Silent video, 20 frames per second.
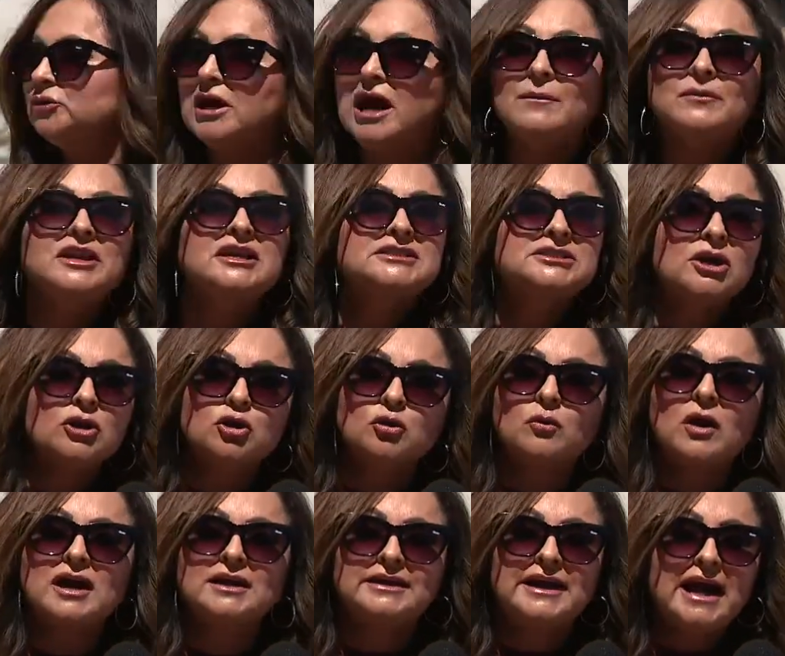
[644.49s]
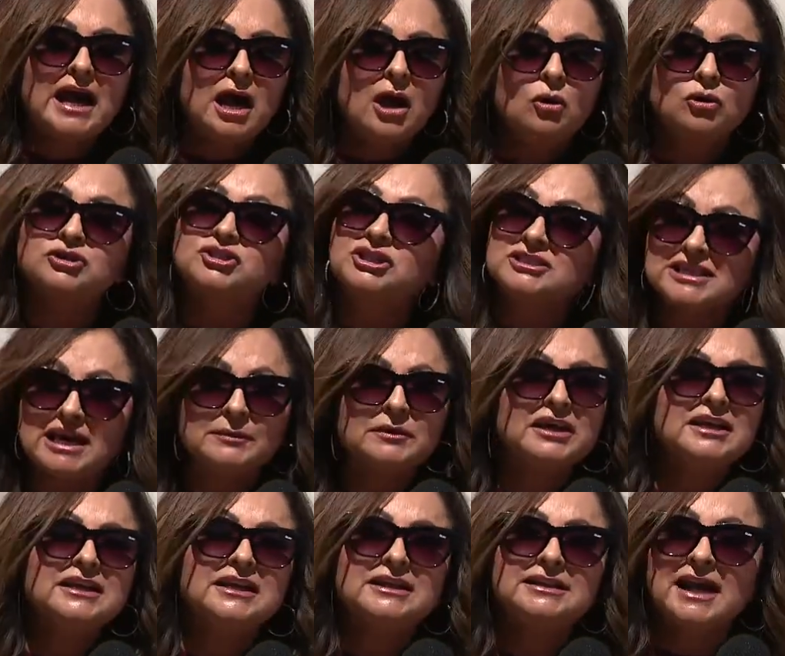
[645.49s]
And I'm going to tell you right now, just I'm
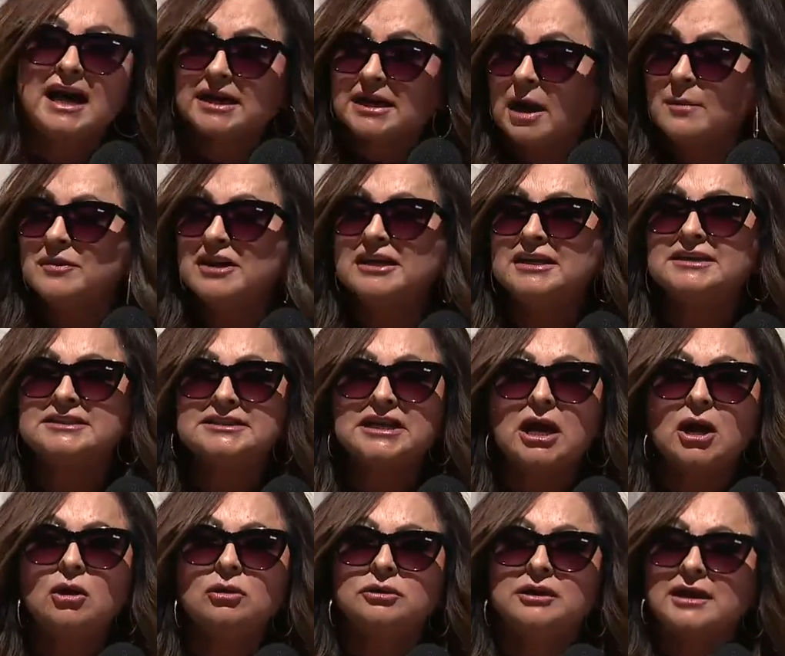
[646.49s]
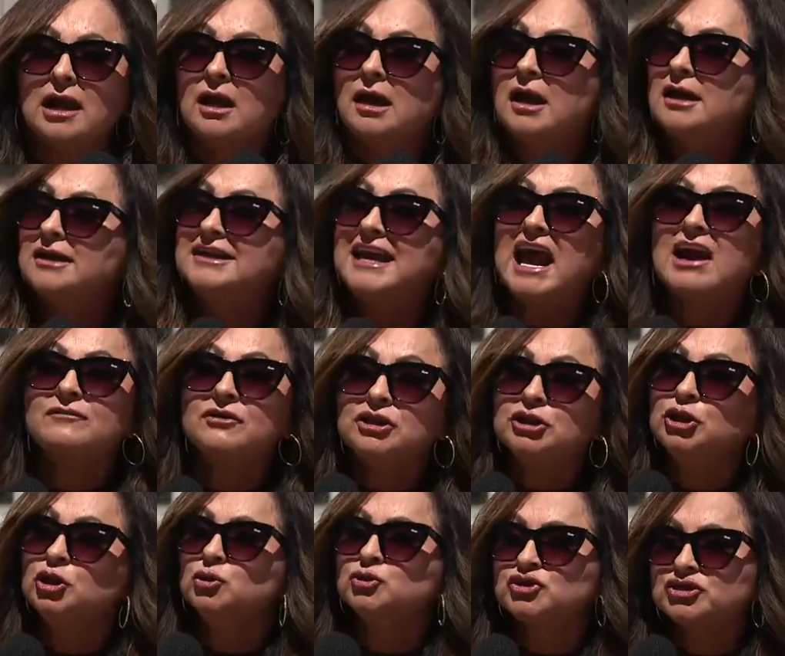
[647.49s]
going to, like, I'm going to tell Gavin
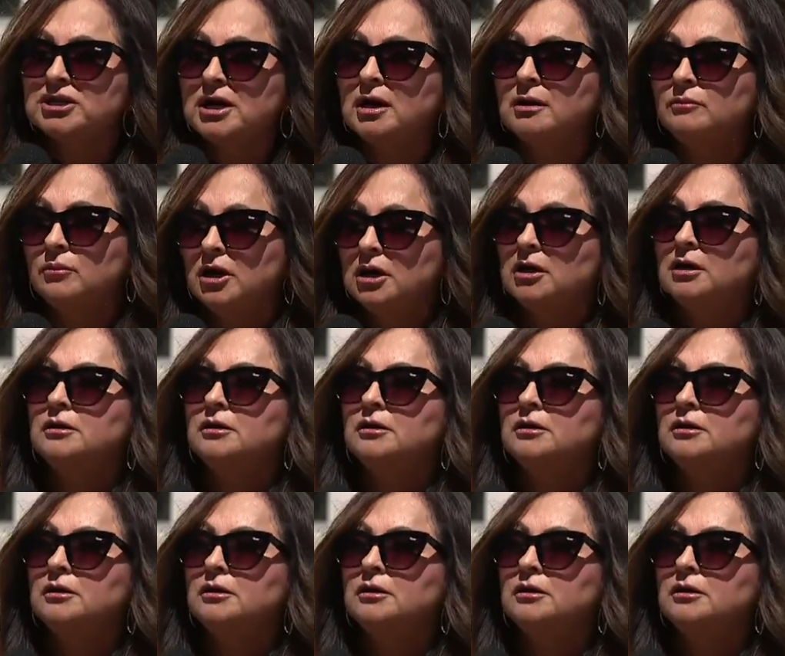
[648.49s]
Newsom,